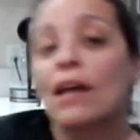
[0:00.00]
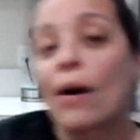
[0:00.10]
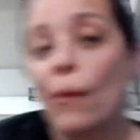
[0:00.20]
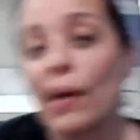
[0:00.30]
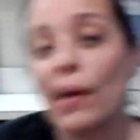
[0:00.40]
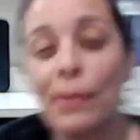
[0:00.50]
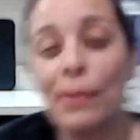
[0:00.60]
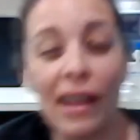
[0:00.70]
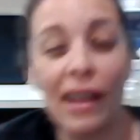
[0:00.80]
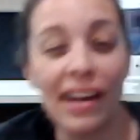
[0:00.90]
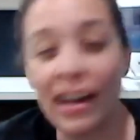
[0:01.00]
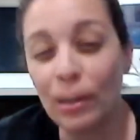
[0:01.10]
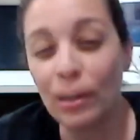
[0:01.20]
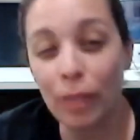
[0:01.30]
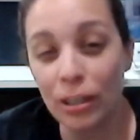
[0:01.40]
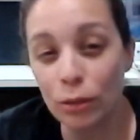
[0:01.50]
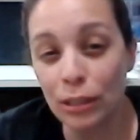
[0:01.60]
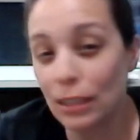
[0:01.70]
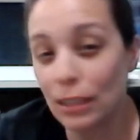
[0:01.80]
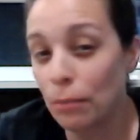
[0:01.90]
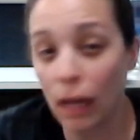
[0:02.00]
one, I'm not an acupuncturist and I'm not an